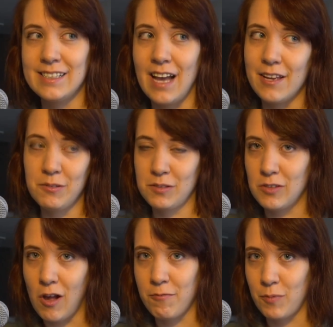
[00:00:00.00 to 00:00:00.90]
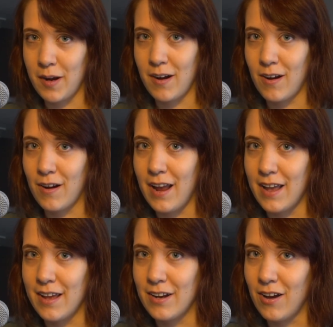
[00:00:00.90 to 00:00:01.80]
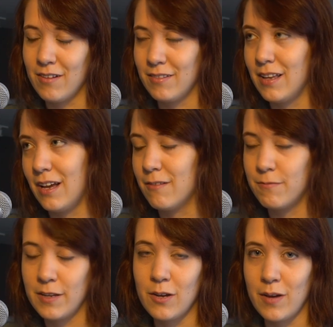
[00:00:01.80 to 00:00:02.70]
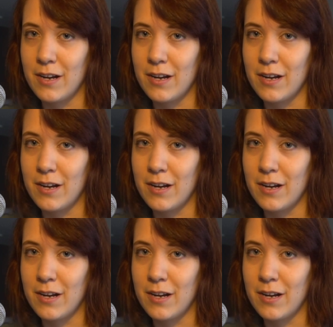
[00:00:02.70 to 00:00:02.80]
I use software and video